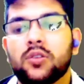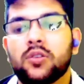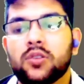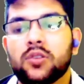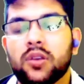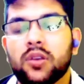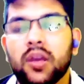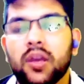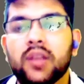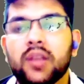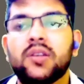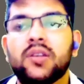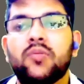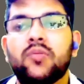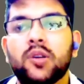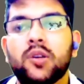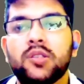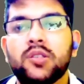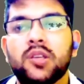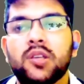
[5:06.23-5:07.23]
here is the
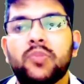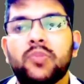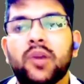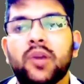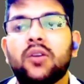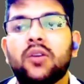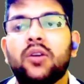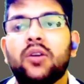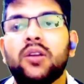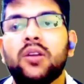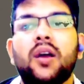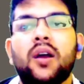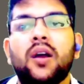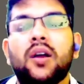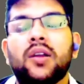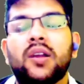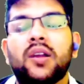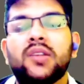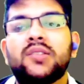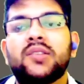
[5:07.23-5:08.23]
first GFTI college
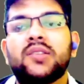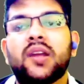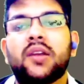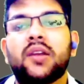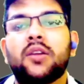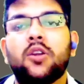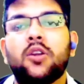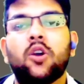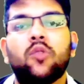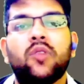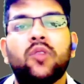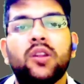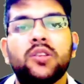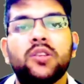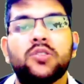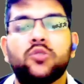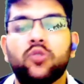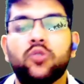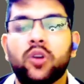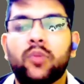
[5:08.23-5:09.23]
that is Sant Longowal
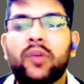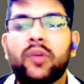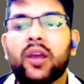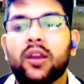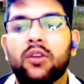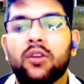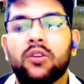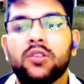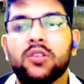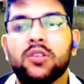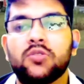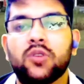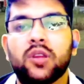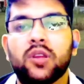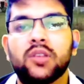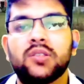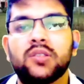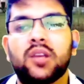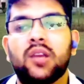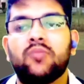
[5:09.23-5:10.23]
Institute of Technology. So here's
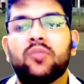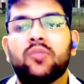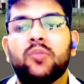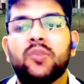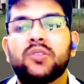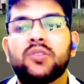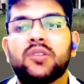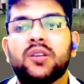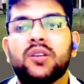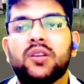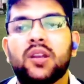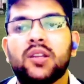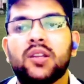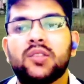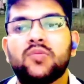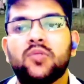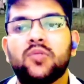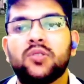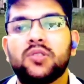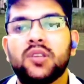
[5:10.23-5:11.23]
the information that is
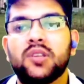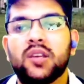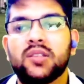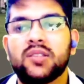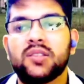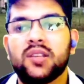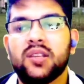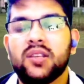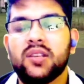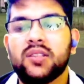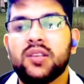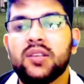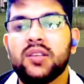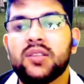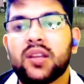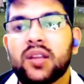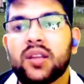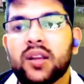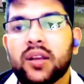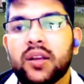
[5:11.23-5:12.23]
for CSE and EC
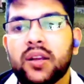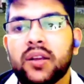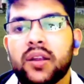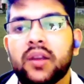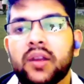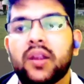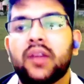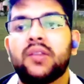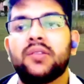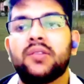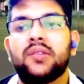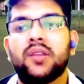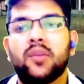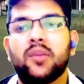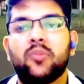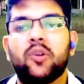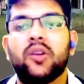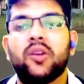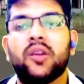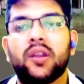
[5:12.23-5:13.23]
general candidate
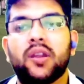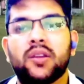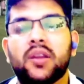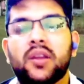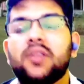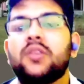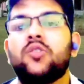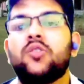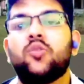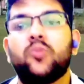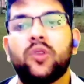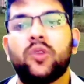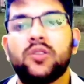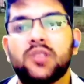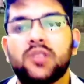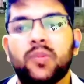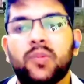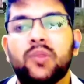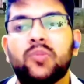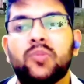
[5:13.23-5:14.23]
93.8,
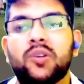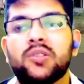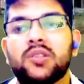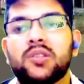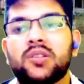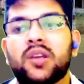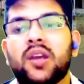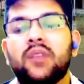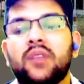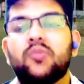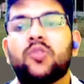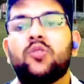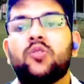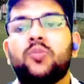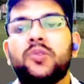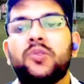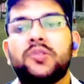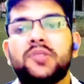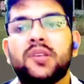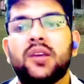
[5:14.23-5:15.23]
92.7 percentile for
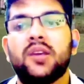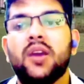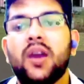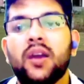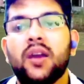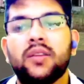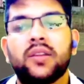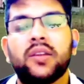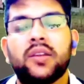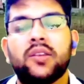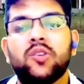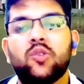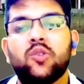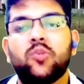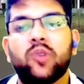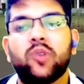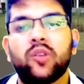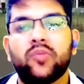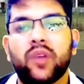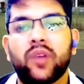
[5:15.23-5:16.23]
OBC
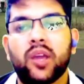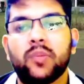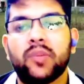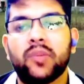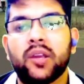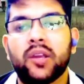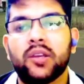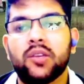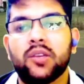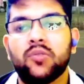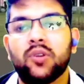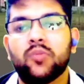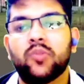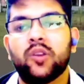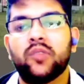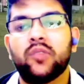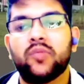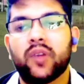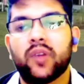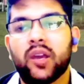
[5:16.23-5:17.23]
92.5,
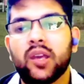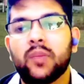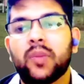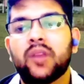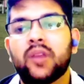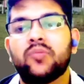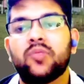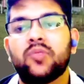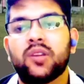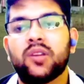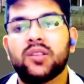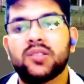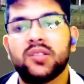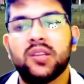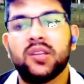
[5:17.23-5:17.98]
91.5 and for SC